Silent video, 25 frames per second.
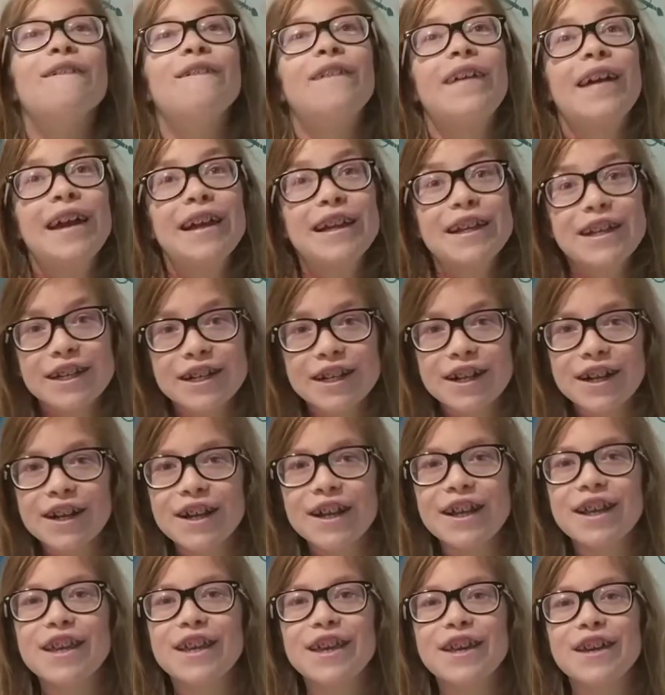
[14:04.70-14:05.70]
Make
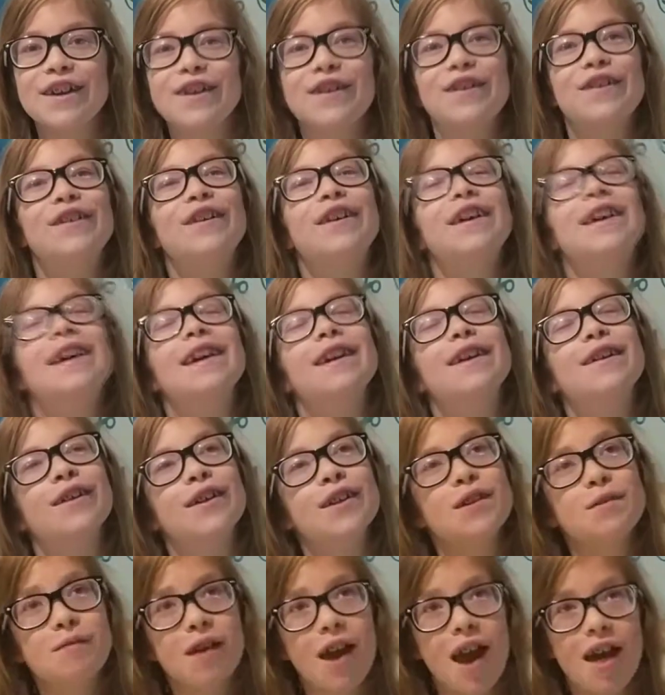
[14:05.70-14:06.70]
sure you
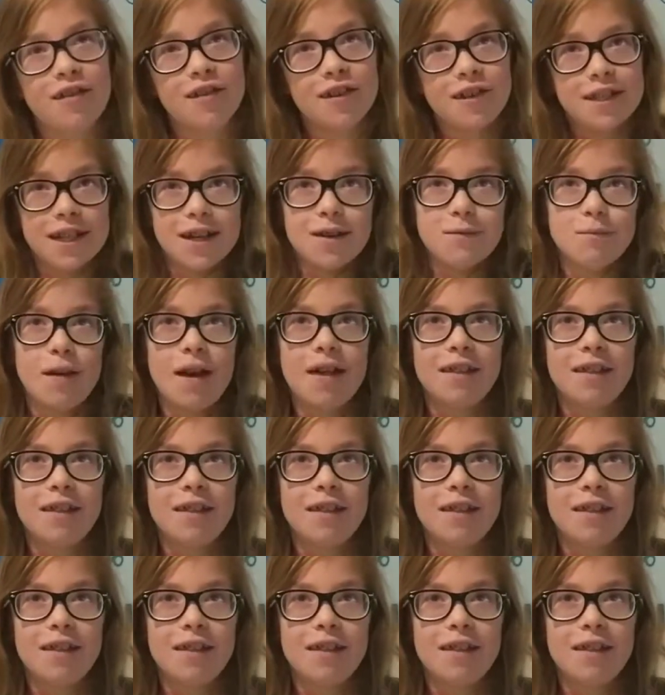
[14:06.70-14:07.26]
go to my other channel,